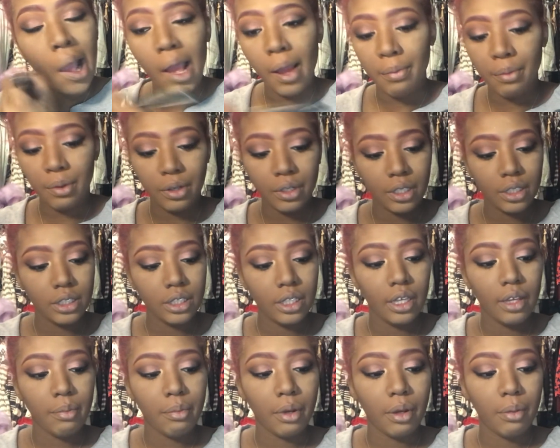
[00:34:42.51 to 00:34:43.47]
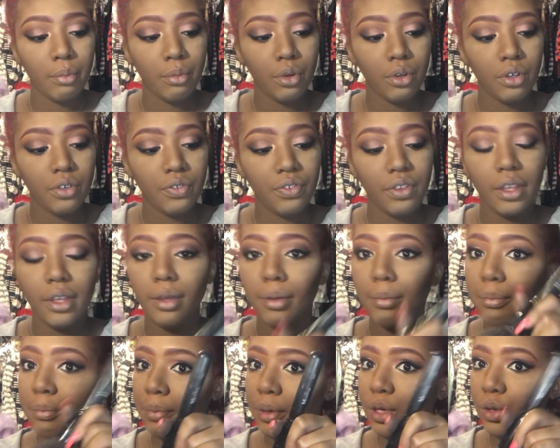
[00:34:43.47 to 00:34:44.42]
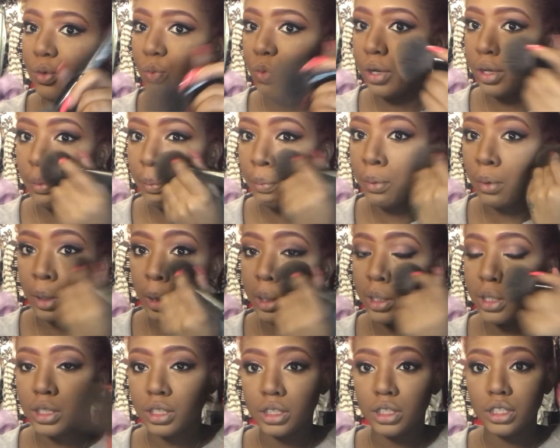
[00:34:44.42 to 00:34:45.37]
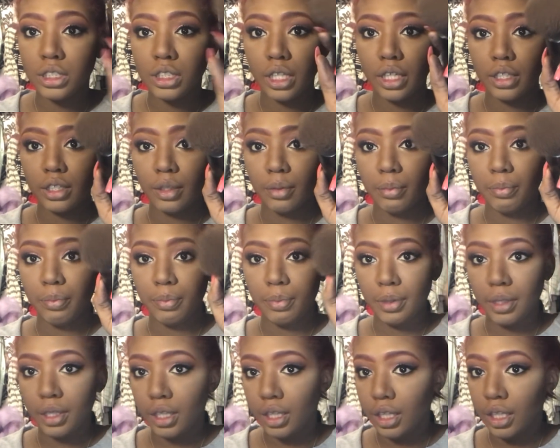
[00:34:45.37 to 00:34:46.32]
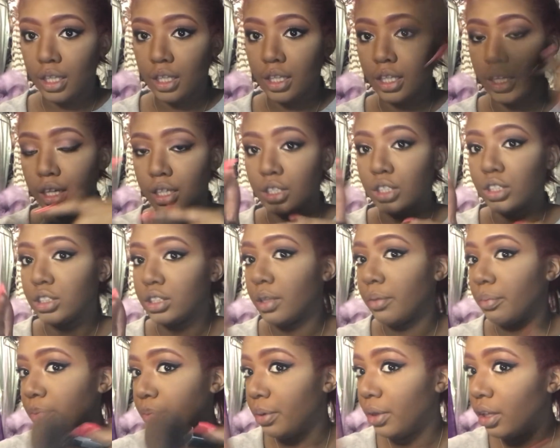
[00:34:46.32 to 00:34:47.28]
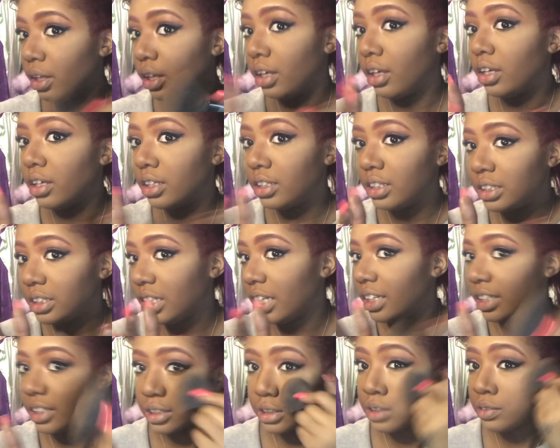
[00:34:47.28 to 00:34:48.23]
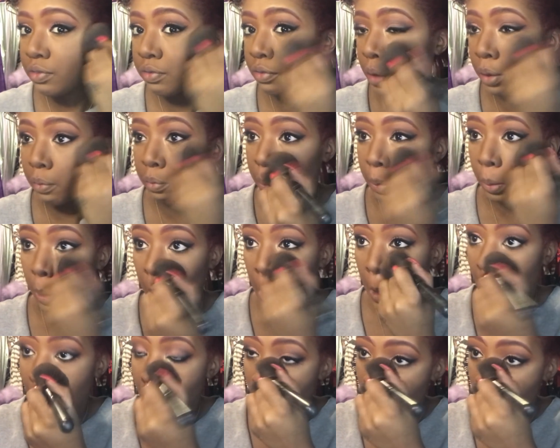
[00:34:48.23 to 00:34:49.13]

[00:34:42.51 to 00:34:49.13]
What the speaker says: I'm gonna take my Morphe MB1 brush. This is like the big, like just a big dense fluff brush.